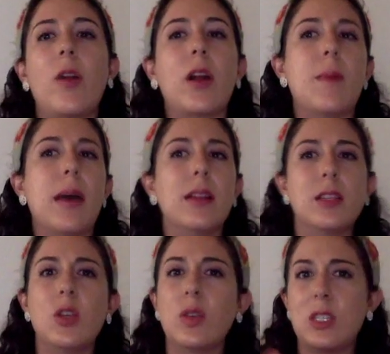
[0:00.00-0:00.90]

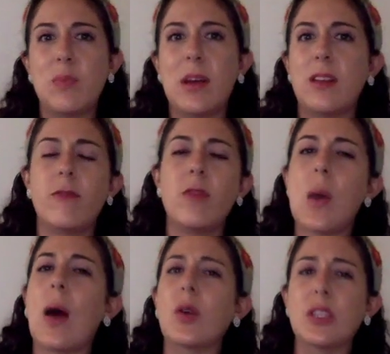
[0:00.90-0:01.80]
recommend. You can spend a few
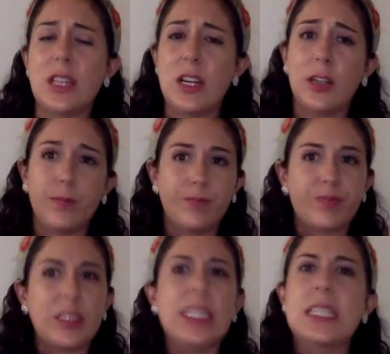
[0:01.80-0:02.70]
hours there
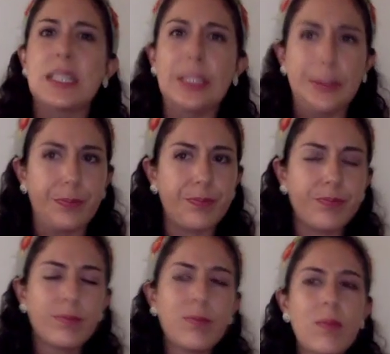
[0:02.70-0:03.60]
easily.
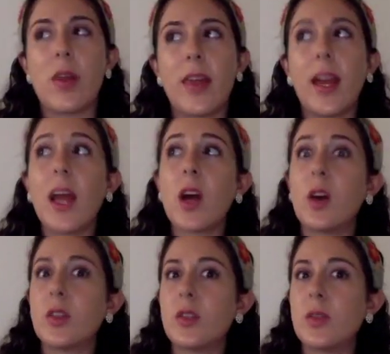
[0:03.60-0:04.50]
But then I
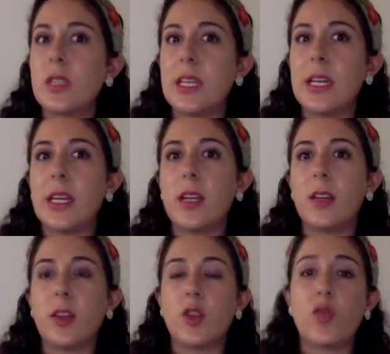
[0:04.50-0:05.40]
also
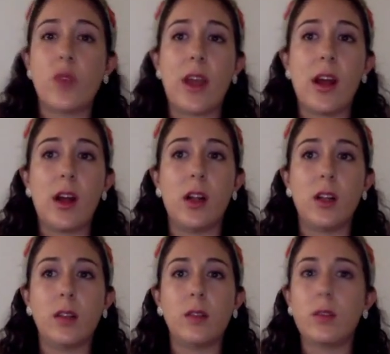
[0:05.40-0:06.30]
did the
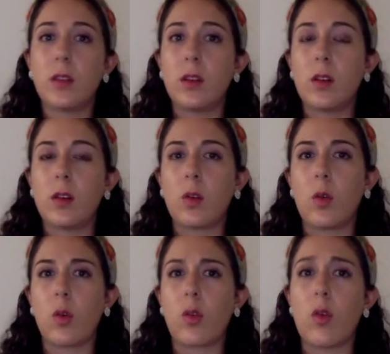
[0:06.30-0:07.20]
trail
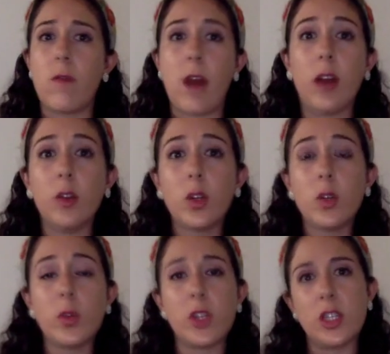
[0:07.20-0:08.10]
Corcovado, which